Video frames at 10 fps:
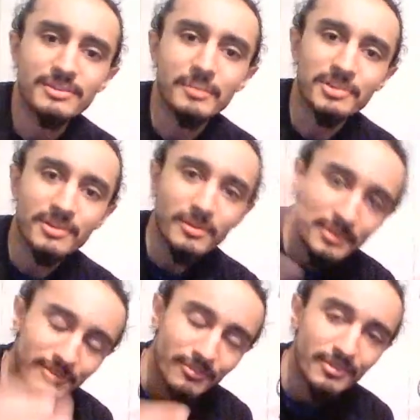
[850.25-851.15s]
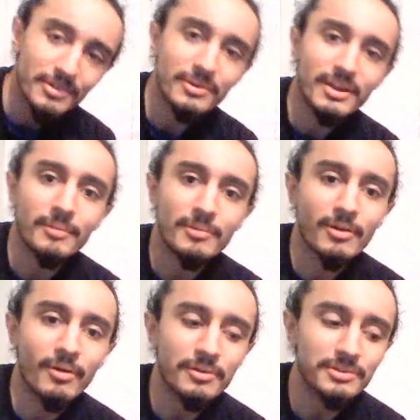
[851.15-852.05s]
And I'm sorry about the video camera
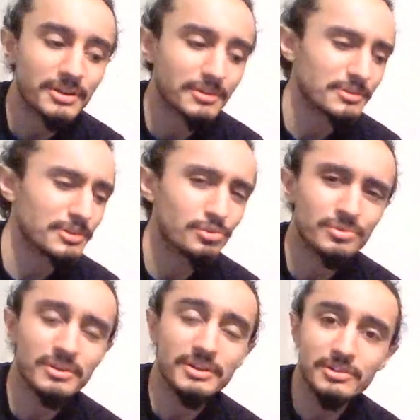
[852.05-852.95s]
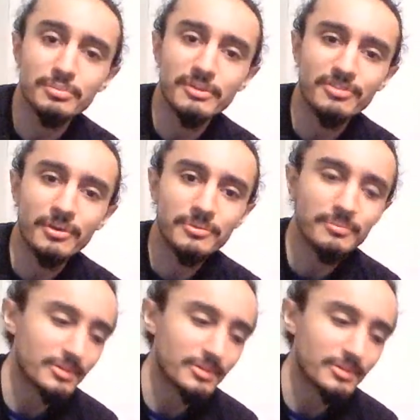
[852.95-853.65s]
quality. And usually I use my phone.